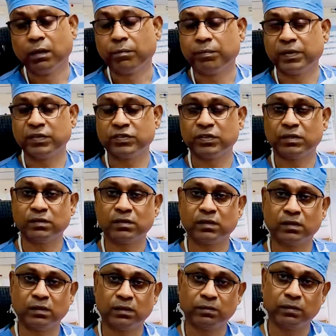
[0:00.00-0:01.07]
patient
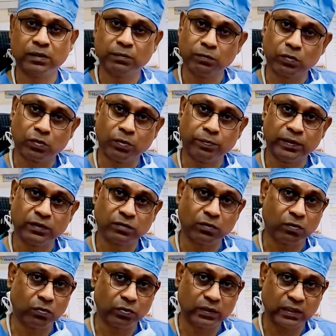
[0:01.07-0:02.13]
hemoglobin is
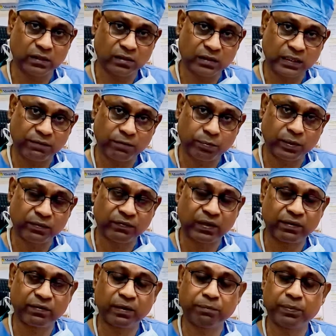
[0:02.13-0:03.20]
low than 7.5
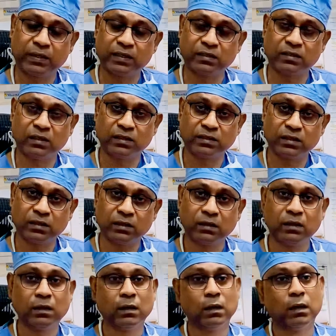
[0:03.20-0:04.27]
gram per deciliter,
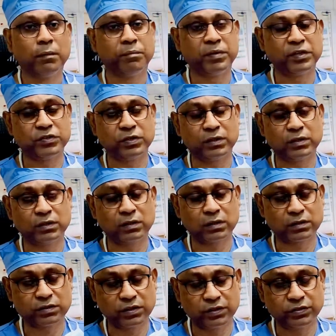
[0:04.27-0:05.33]
patient in a
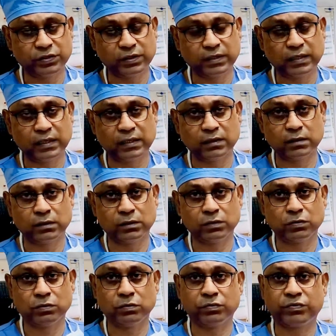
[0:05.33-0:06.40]
surgery and
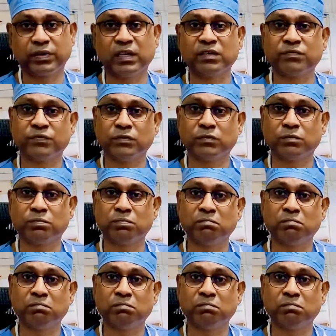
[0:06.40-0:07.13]
you transfuse